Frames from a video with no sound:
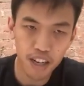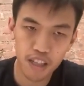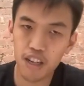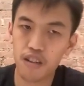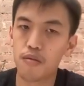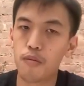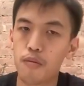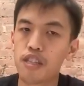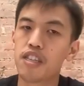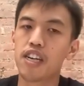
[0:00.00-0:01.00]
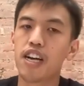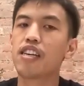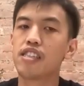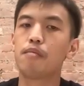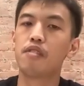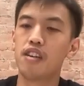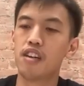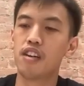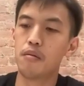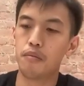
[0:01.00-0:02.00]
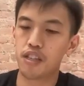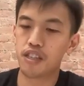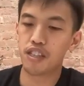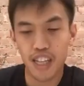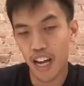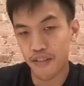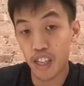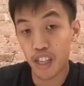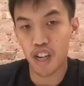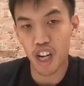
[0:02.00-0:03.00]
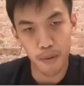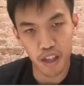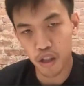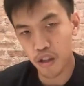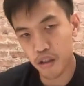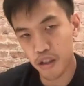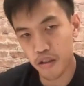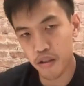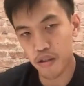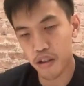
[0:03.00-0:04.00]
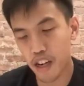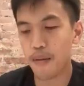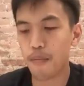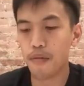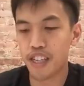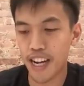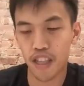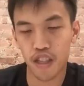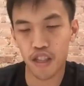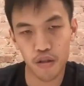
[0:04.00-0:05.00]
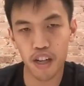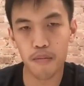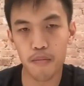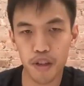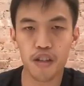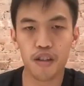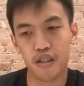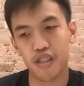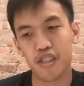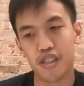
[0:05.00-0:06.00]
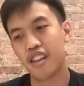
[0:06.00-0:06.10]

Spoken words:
Let's say on a multi-sig ISM, but still have economic security attached to them because